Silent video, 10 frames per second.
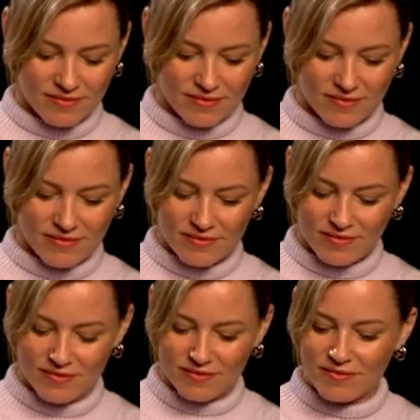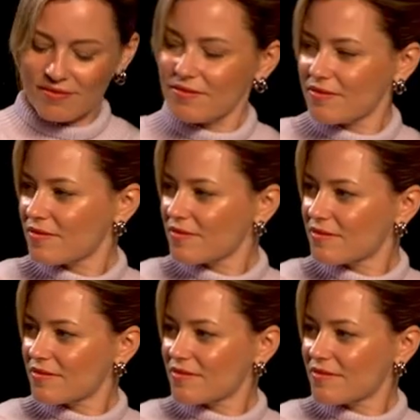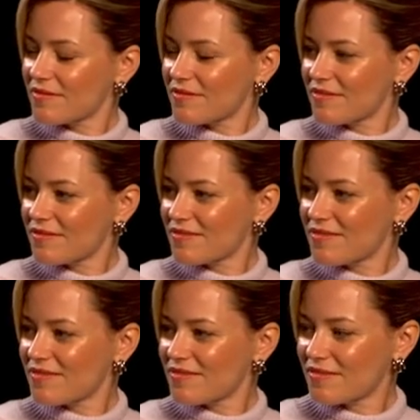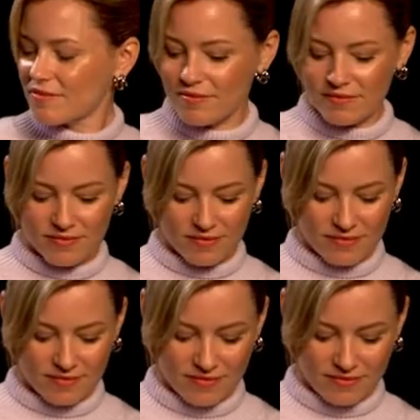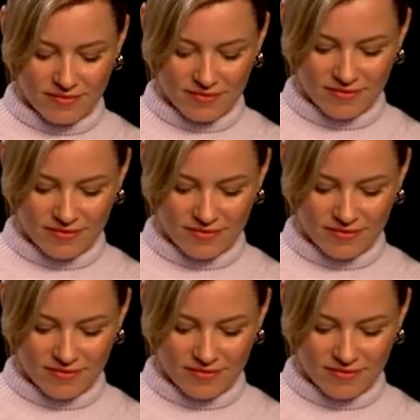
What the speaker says: No words are spoken by the person on screen.